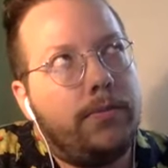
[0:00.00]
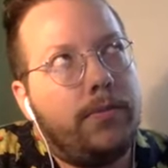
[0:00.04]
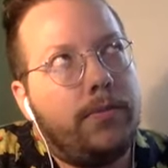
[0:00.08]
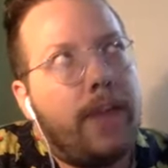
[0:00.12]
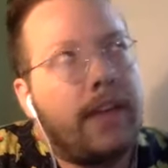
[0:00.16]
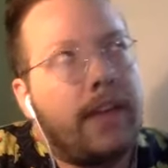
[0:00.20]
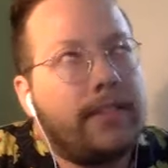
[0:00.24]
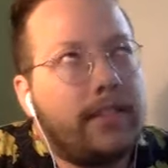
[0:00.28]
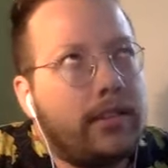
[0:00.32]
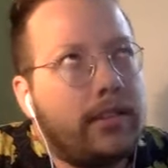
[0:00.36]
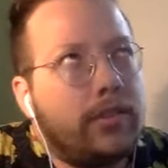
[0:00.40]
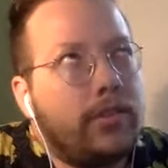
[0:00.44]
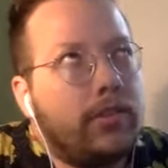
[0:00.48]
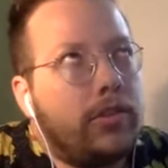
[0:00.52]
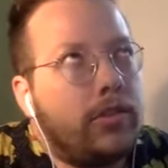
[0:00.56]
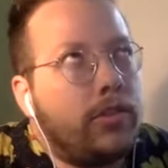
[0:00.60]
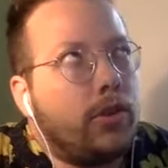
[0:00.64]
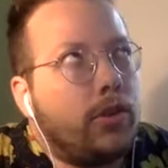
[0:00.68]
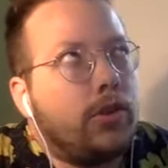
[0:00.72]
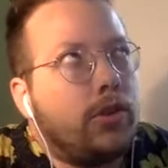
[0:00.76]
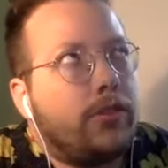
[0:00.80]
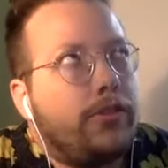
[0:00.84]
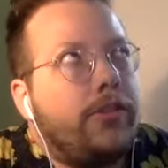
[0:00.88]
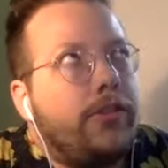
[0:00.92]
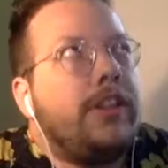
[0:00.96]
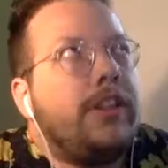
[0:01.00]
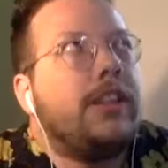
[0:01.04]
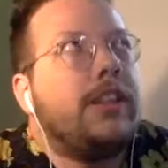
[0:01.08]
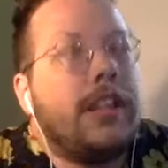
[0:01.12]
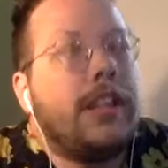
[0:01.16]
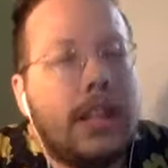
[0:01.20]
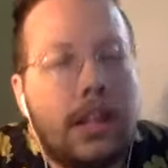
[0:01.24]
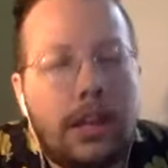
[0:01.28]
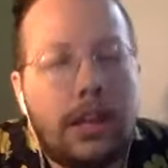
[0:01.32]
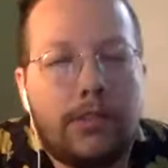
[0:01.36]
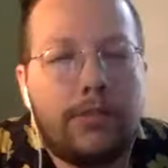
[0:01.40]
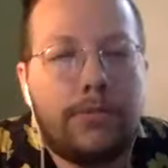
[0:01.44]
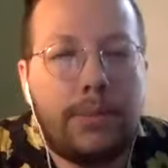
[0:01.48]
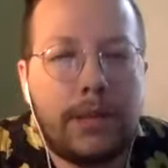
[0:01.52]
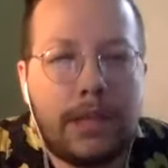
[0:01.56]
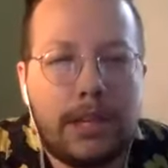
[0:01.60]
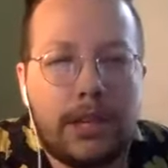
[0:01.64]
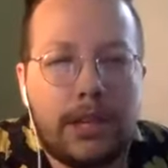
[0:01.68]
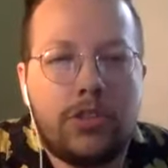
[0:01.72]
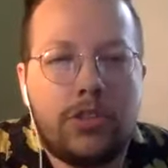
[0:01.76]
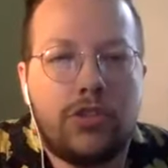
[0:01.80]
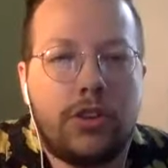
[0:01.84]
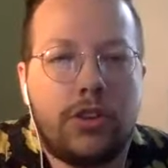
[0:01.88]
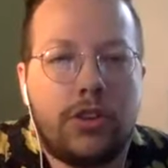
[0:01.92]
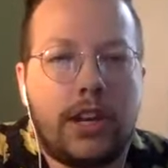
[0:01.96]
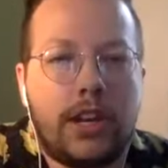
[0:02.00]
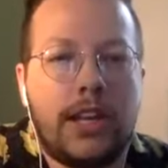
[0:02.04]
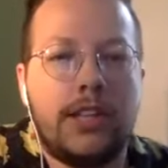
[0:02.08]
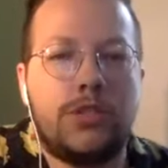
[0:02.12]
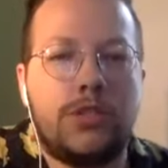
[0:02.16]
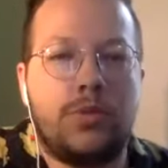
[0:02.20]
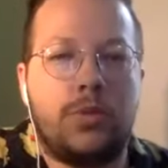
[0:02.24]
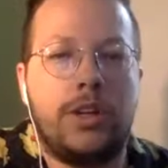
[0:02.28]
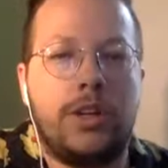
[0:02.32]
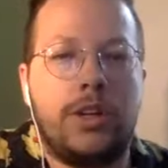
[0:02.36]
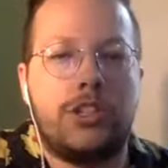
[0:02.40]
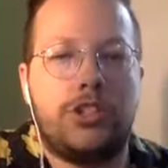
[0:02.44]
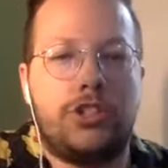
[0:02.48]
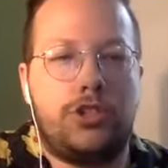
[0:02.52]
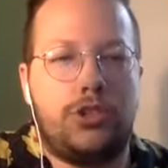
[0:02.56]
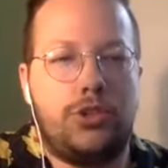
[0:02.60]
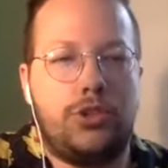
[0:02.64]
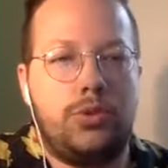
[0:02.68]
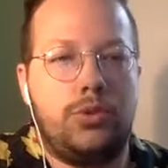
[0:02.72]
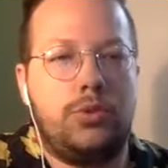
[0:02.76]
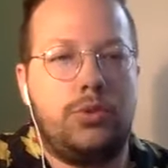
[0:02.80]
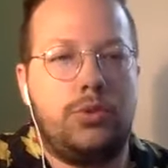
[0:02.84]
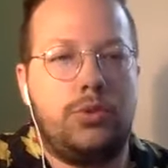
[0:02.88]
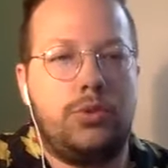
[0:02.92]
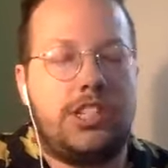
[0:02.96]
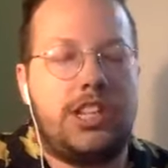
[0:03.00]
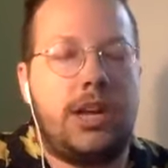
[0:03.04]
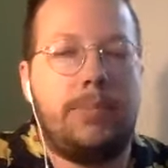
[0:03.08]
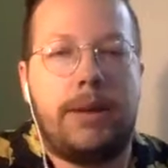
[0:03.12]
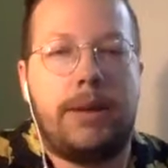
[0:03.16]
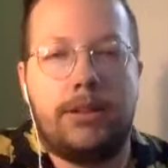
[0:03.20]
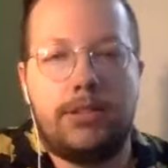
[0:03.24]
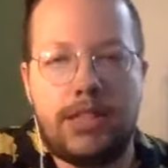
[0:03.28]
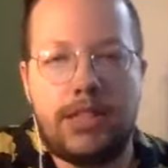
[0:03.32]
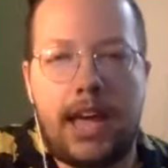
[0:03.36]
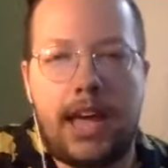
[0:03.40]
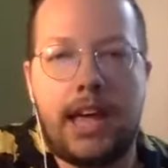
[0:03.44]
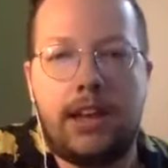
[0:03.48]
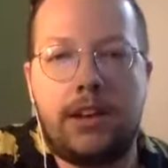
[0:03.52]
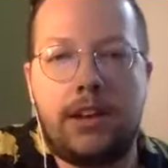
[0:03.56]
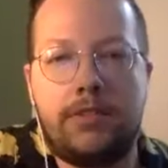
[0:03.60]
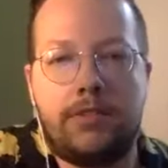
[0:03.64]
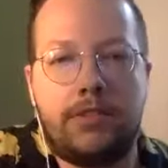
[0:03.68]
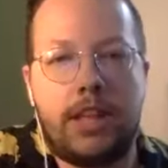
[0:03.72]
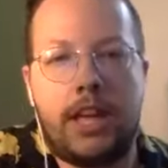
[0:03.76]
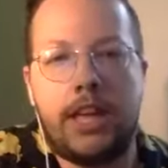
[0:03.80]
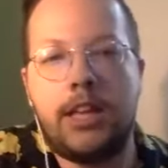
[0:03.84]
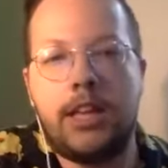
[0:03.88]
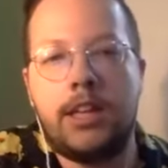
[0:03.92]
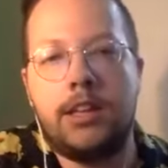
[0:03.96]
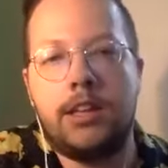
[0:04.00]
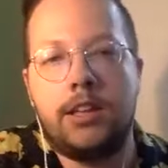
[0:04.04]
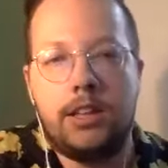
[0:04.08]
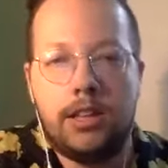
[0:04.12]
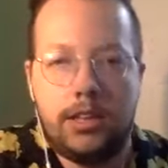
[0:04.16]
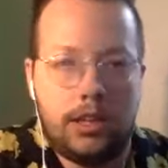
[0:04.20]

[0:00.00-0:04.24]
essence or feeling of being trans was to step outside of like